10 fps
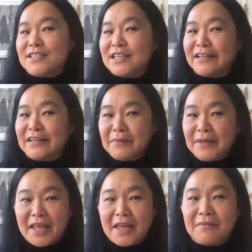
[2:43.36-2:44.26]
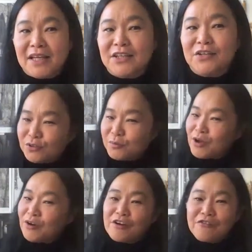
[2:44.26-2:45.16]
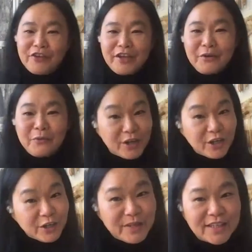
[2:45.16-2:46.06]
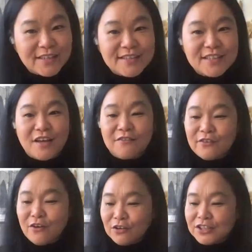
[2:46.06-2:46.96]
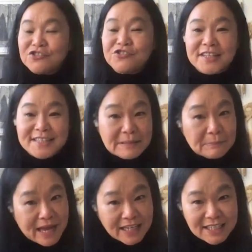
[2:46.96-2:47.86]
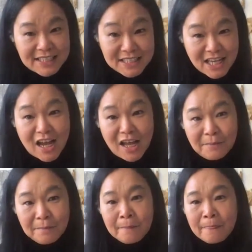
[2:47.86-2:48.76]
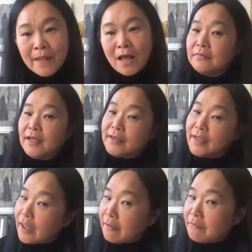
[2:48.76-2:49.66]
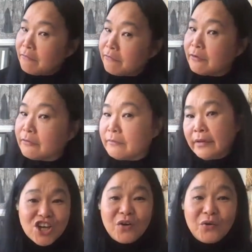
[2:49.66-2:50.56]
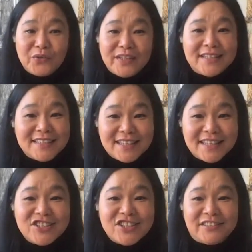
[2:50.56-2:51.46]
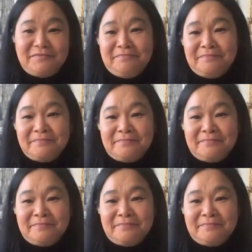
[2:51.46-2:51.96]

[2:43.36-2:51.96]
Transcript: what it suddenly became like autobiography work because yeah. of all the tracing back in time. And they came from my childhood in Sekinchan.